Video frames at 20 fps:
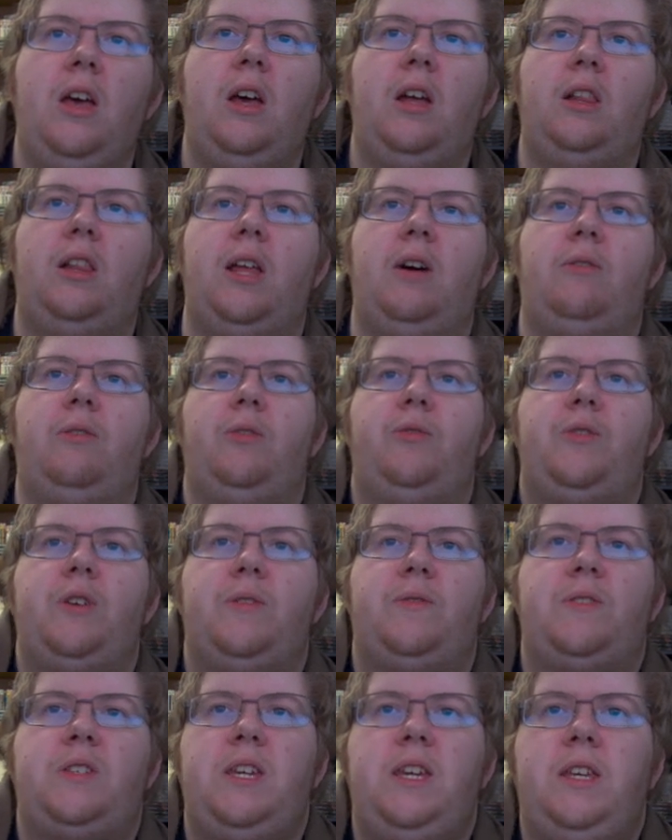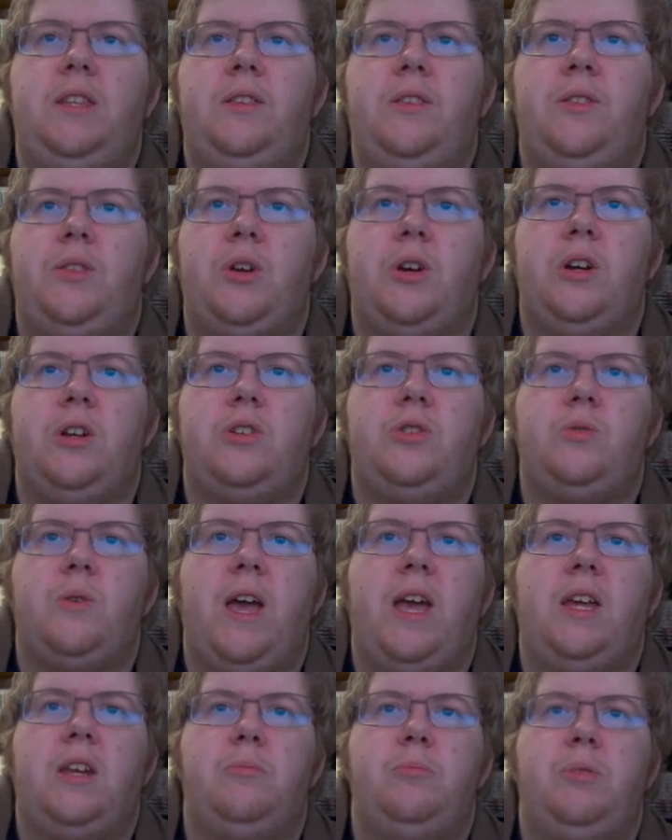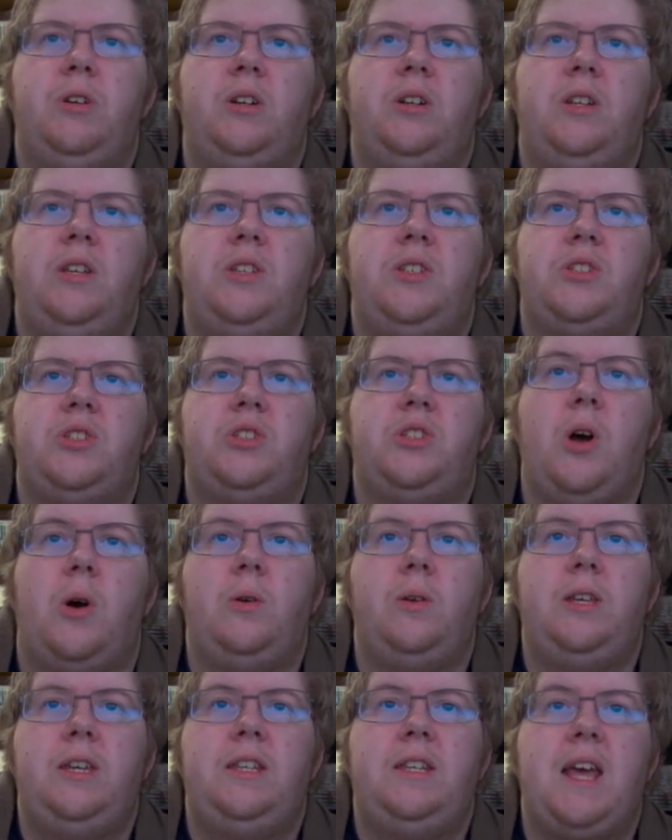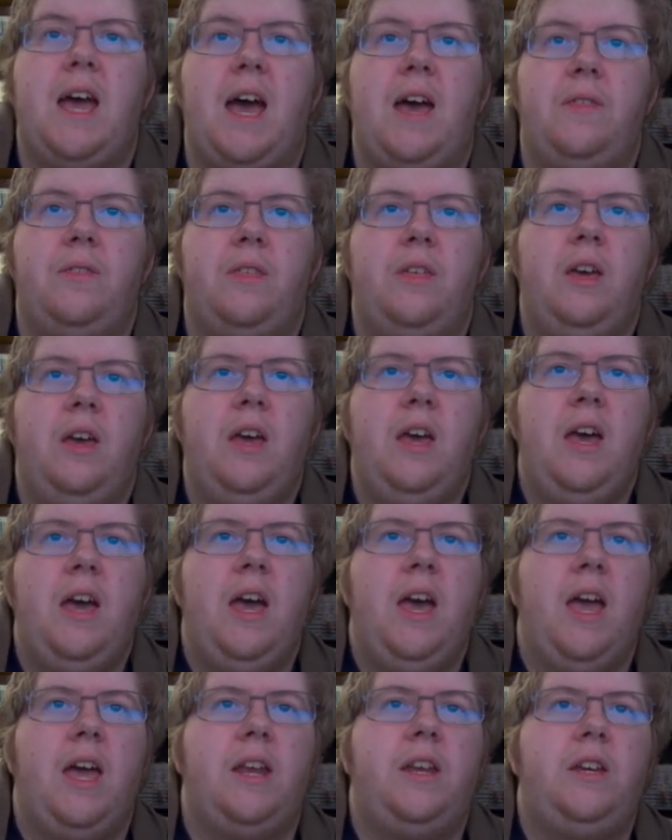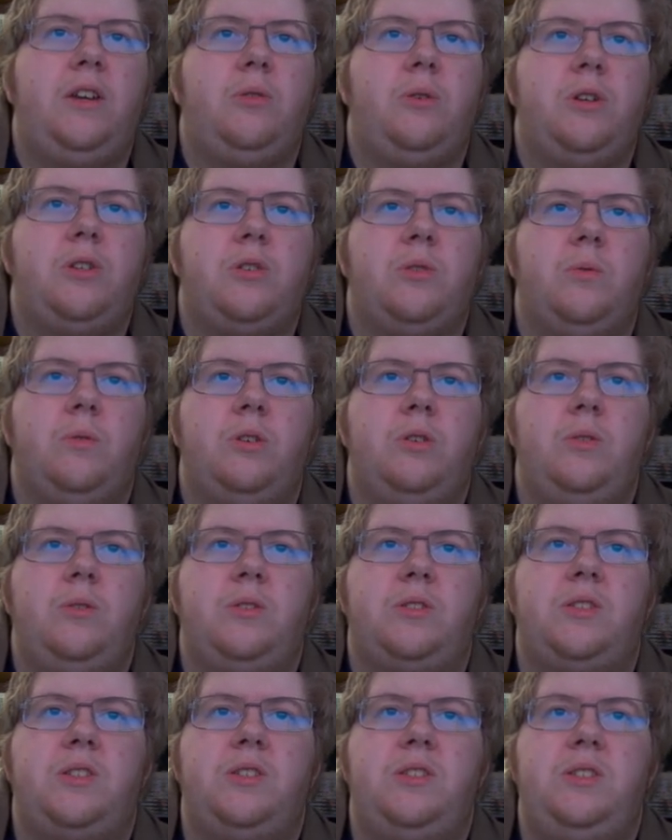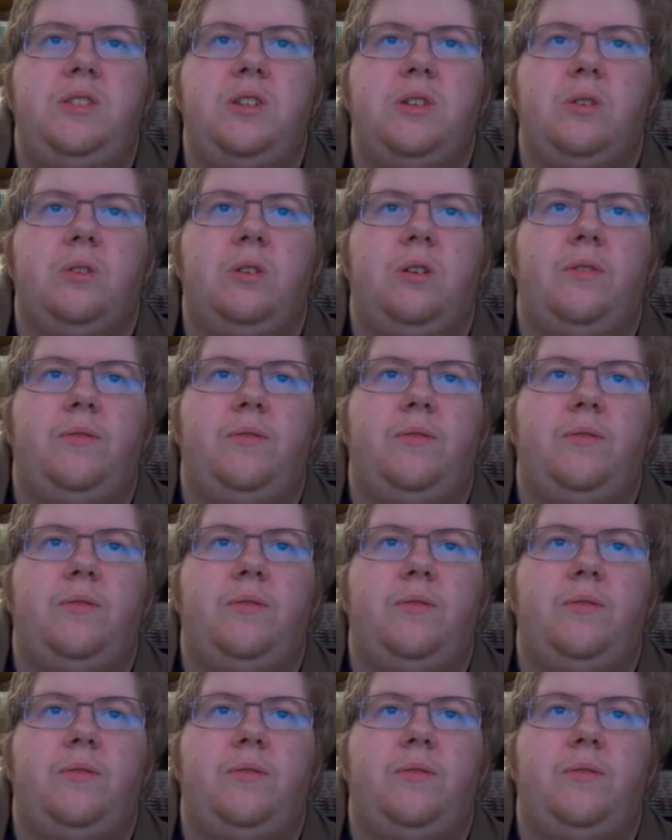Level 15 third dragon ability Stony Death. Any creature reduced to 0 or